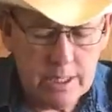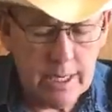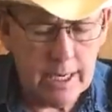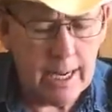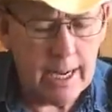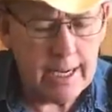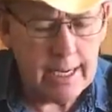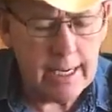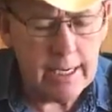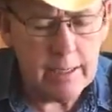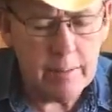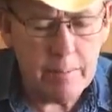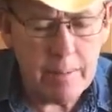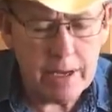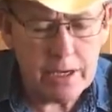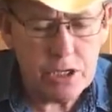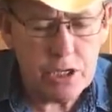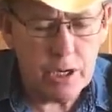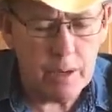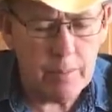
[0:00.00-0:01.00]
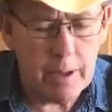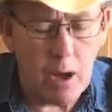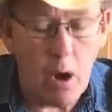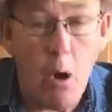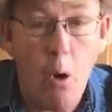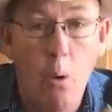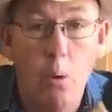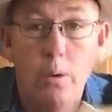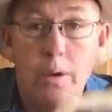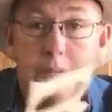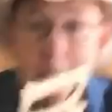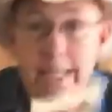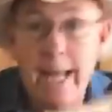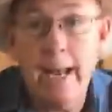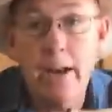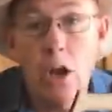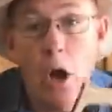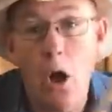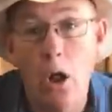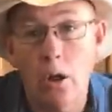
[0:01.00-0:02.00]
else did I need to mention about? Oh,
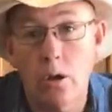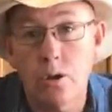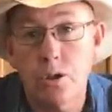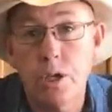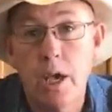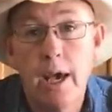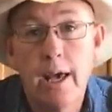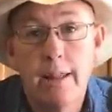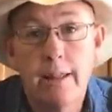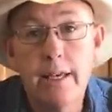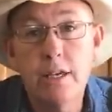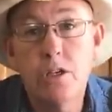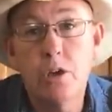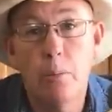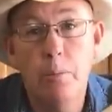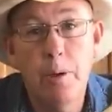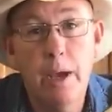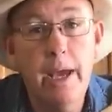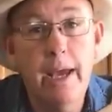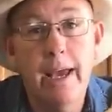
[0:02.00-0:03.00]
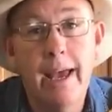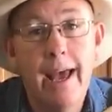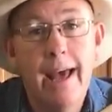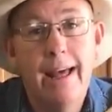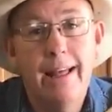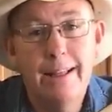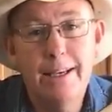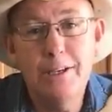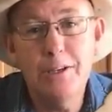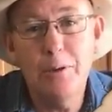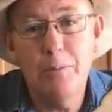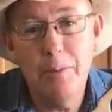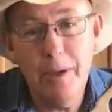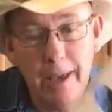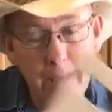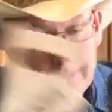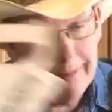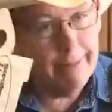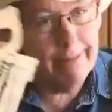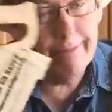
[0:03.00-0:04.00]
ten dollars. These will be. These will
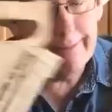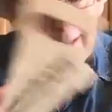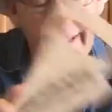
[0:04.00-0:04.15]
be.